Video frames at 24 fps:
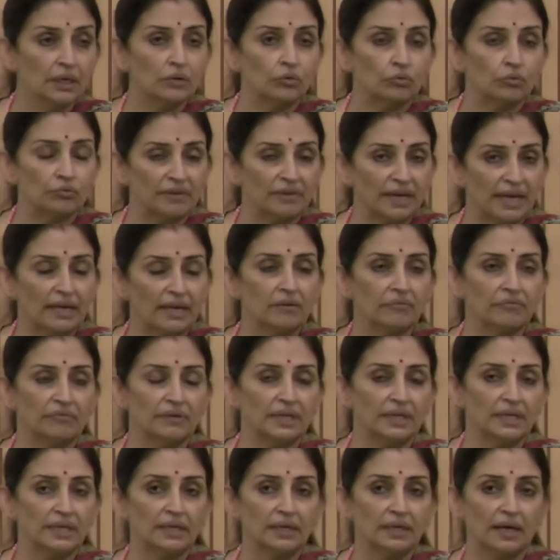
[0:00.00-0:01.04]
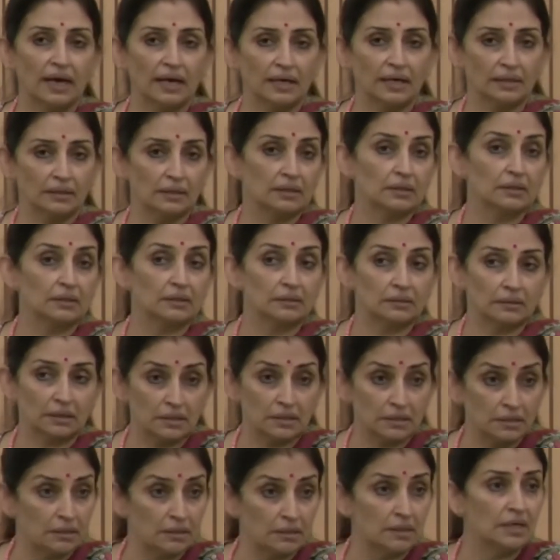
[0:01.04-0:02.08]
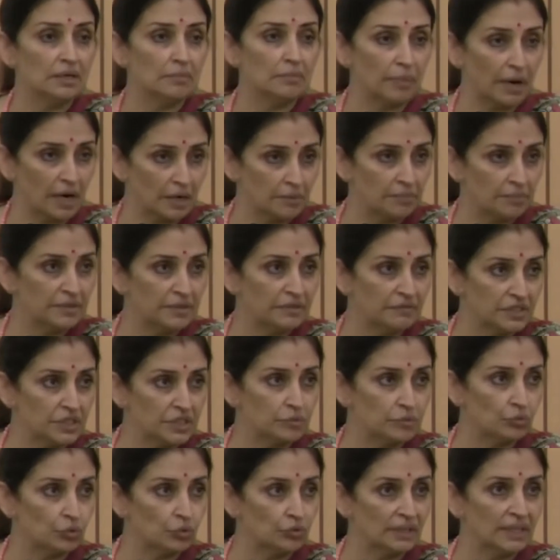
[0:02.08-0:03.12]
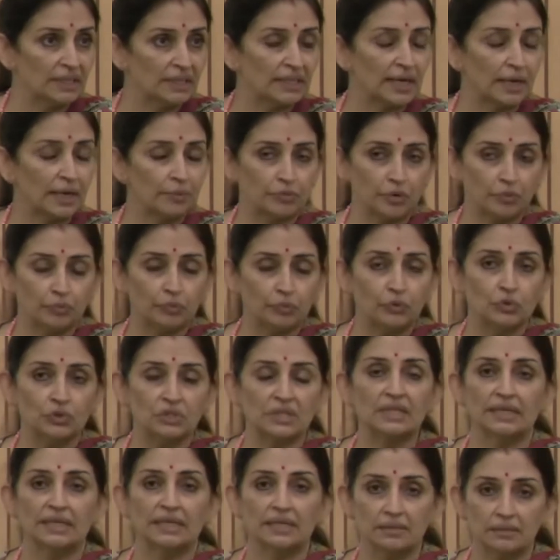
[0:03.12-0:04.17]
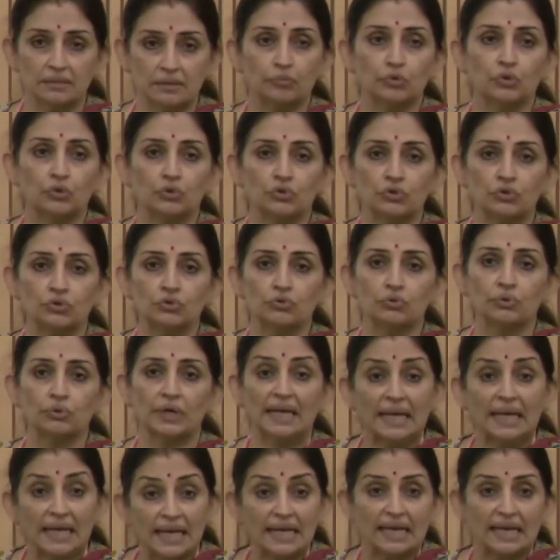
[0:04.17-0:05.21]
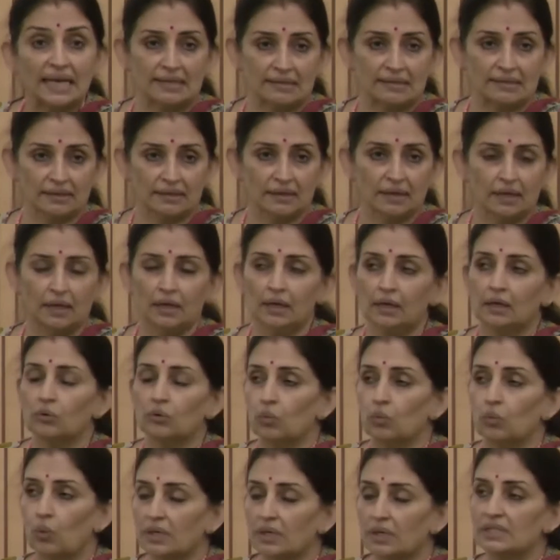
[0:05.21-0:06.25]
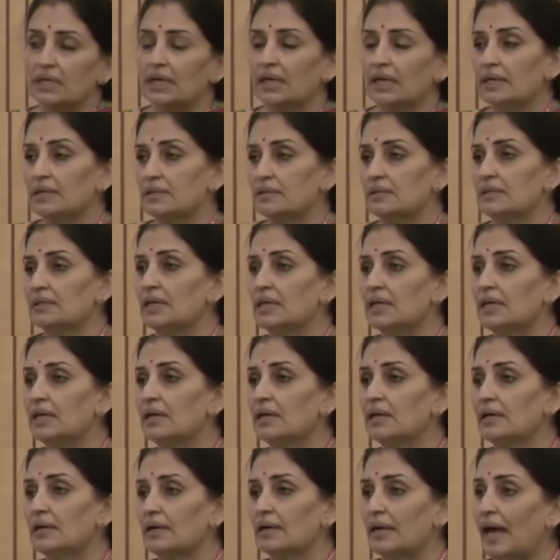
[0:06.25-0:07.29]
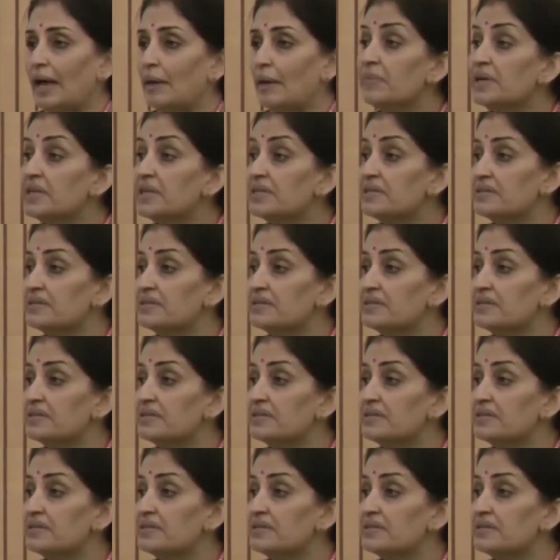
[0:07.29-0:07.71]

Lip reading: where we, the concerned department which is moving that proposal, is supposed to indicate what is the climate,